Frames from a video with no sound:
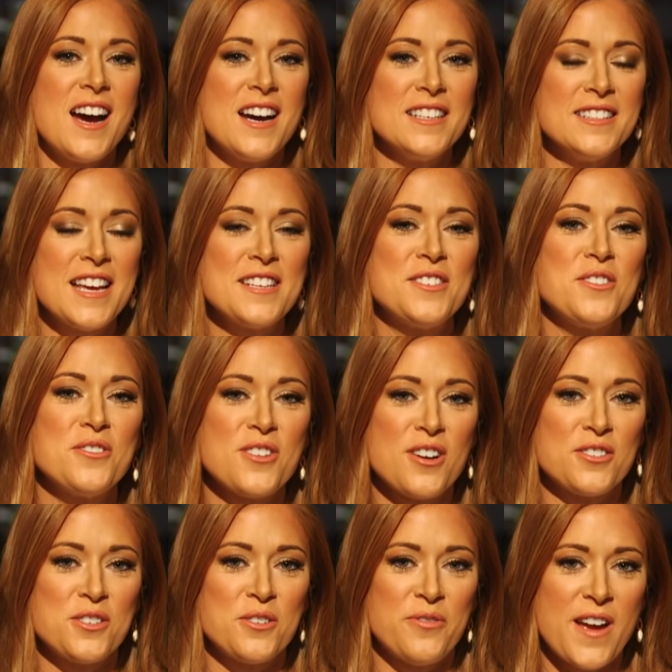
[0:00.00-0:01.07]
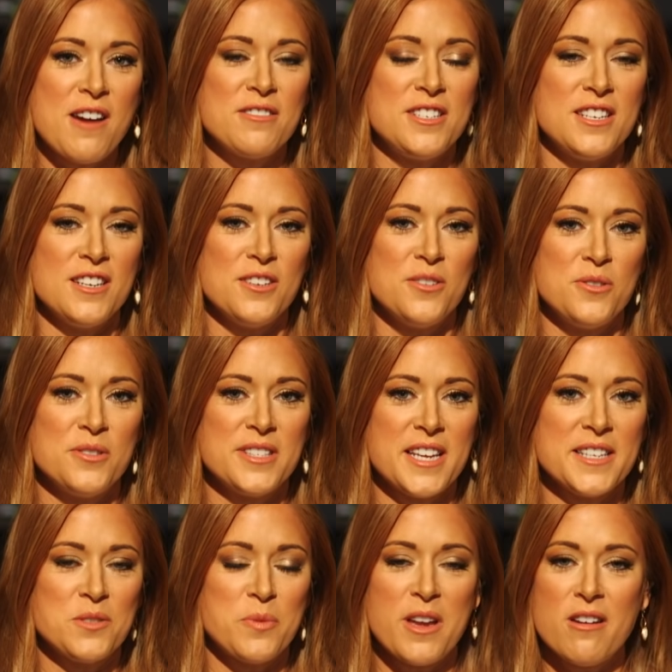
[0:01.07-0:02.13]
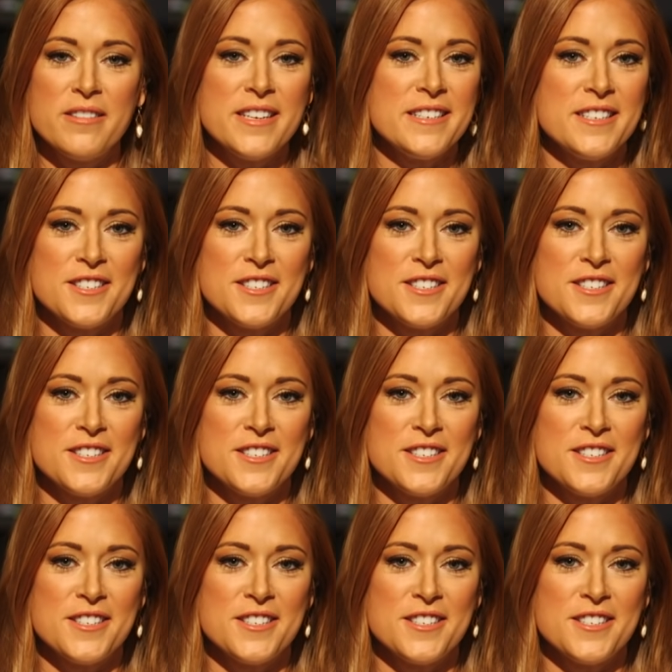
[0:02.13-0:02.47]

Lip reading: Unless you're Dr. Fauci, who says we all need